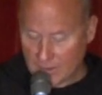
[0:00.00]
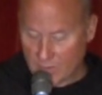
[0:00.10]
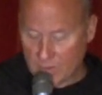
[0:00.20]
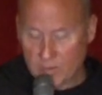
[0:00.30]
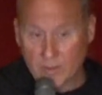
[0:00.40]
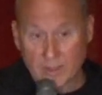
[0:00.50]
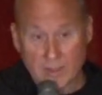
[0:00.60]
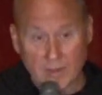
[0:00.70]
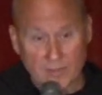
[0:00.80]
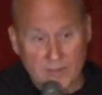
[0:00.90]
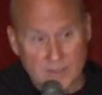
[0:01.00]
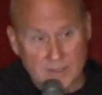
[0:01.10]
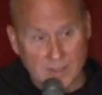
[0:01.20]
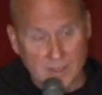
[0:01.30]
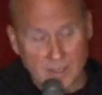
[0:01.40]
we were doing a
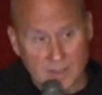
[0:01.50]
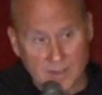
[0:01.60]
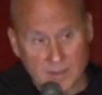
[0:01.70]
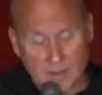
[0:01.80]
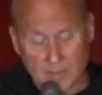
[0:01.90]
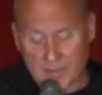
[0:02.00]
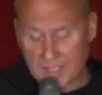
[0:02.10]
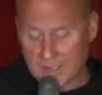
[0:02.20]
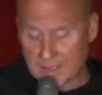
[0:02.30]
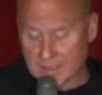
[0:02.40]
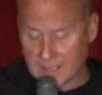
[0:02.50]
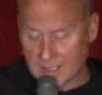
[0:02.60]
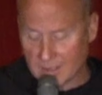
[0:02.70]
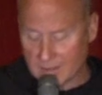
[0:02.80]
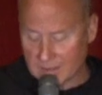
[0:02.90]
conference on uh, Benedict
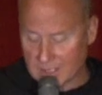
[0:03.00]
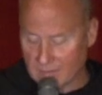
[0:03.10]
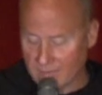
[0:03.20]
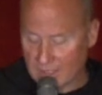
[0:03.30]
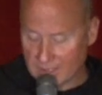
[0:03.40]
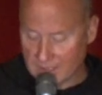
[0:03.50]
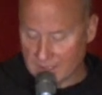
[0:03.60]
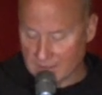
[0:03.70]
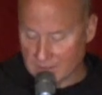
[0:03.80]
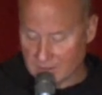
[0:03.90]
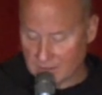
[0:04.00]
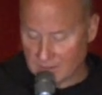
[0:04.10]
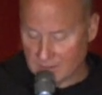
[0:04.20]
and on the Second Vatican Council.